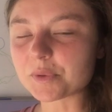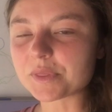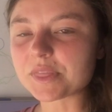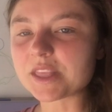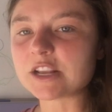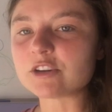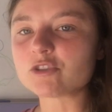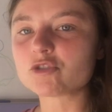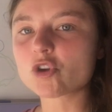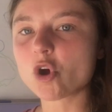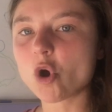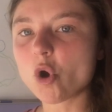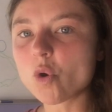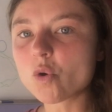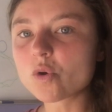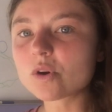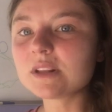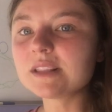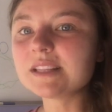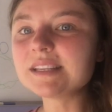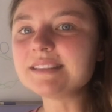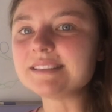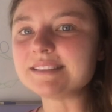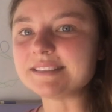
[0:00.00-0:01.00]
with a
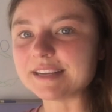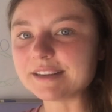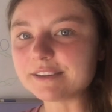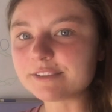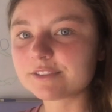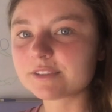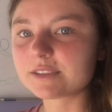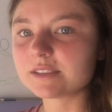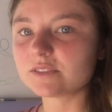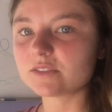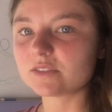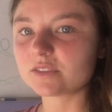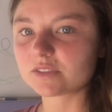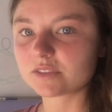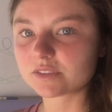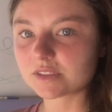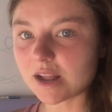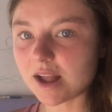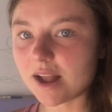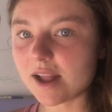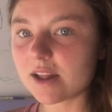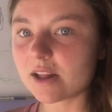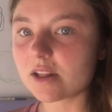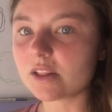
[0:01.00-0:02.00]
totally different
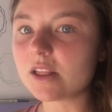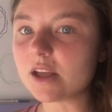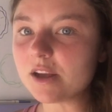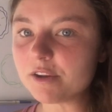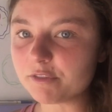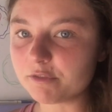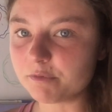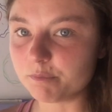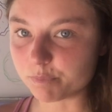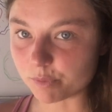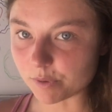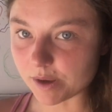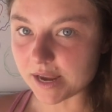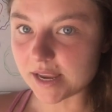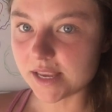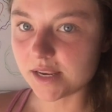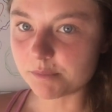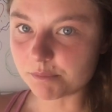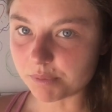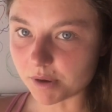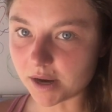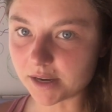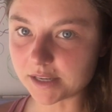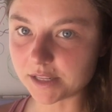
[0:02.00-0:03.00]
style of
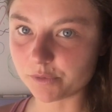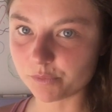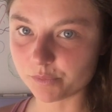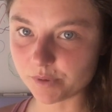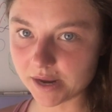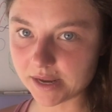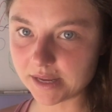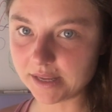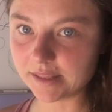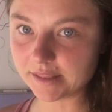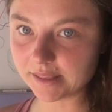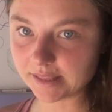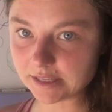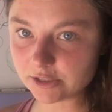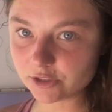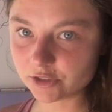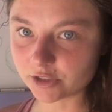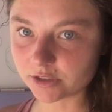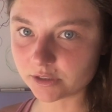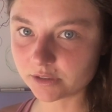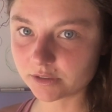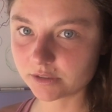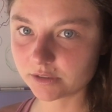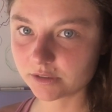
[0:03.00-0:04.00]
brain body
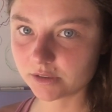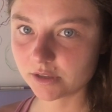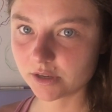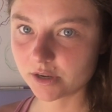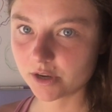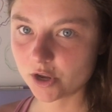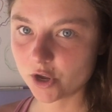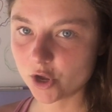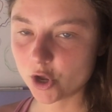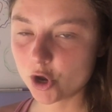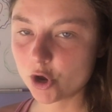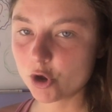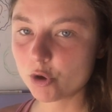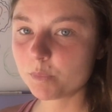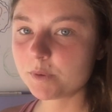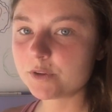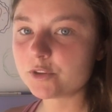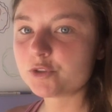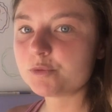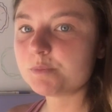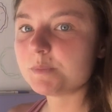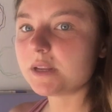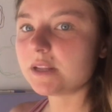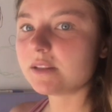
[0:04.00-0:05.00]
regulation,
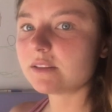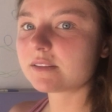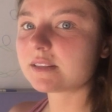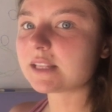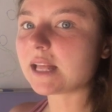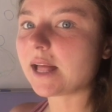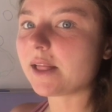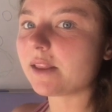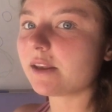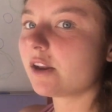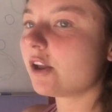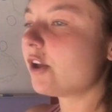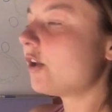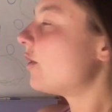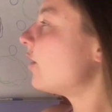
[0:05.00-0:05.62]
which means that